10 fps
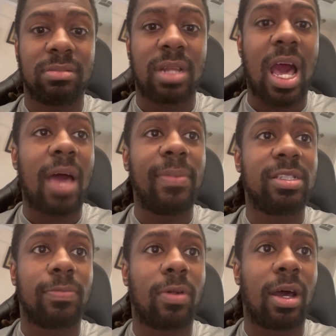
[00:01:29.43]
I'd be
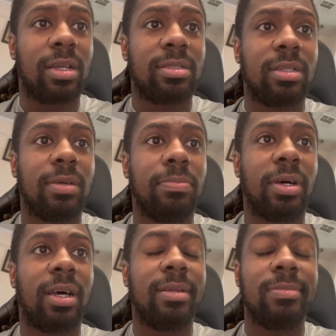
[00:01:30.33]
surprised.
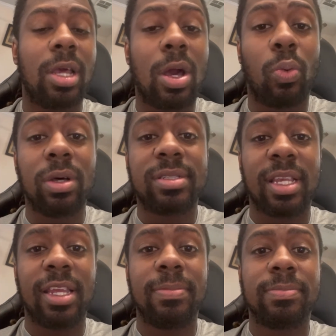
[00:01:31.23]
But we'll
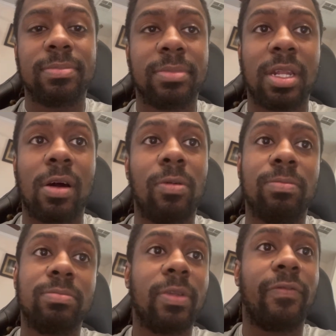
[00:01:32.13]
see. You know,
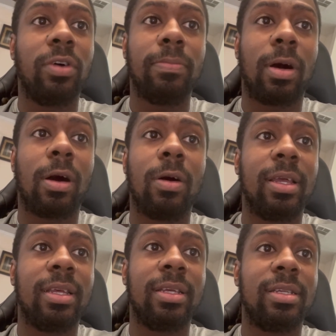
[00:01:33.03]
football
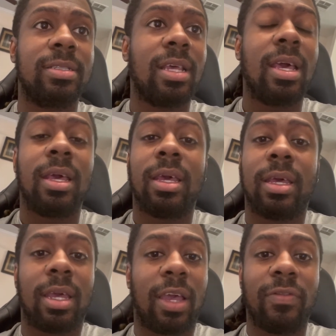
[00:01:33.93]
is
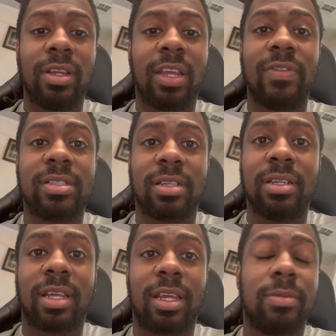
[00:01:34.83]
every given
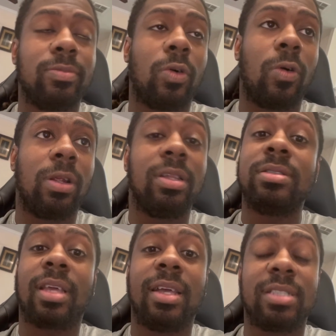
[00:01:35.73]
Sunday, or in
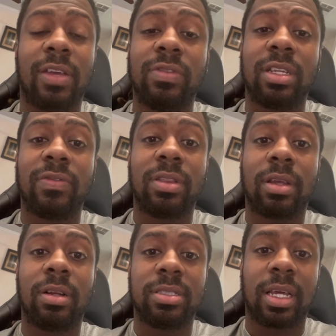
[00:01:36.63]
this case, every given
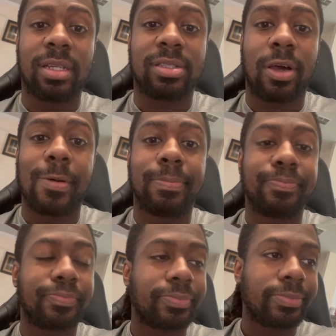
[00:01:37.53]
Thursday. So,
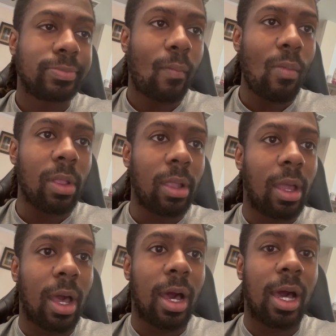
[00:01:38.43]

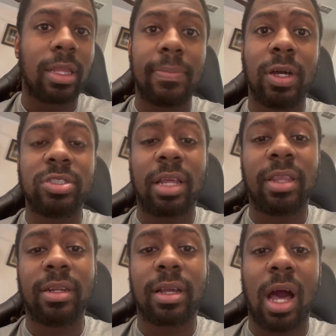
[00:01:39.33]
let me know what y'all
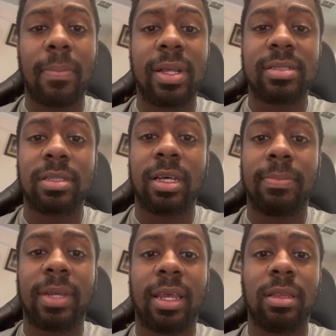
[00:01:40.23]
think in the comments.
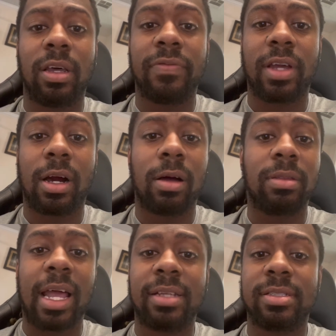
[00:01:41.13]
Man, love y'all.
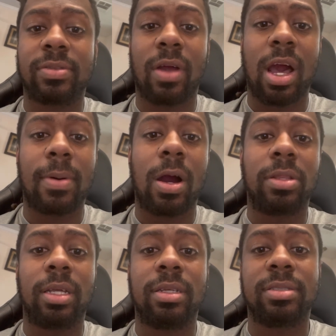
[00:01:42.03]
Like, subscribe, all
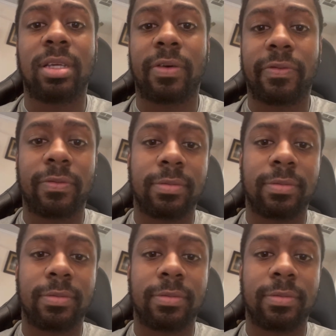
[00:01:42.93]
that good stuff.